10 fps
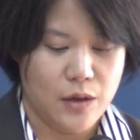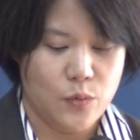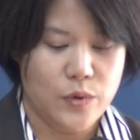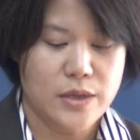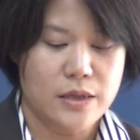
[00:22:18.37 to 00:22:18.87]

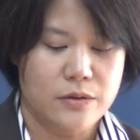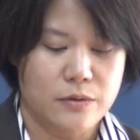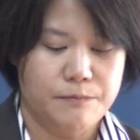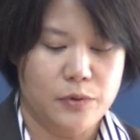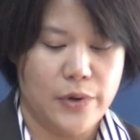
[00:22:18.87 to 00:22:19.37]
We need to
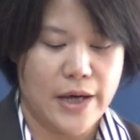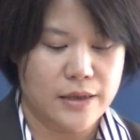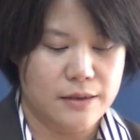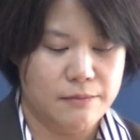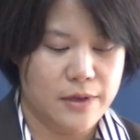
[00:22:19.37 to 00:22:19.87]

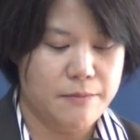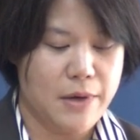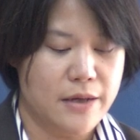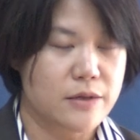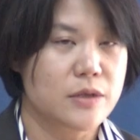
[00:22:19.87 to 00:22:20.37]
proactively
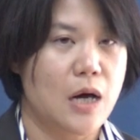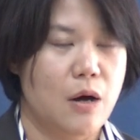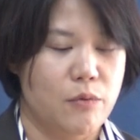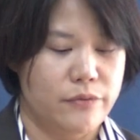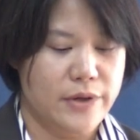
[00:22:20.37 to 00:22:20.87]
manage
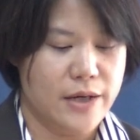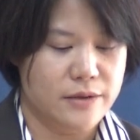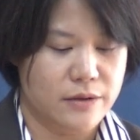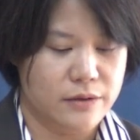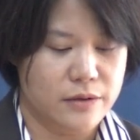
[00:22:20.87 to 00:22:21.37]
our
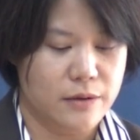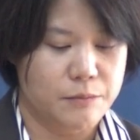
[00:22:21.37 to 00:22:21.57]
reagent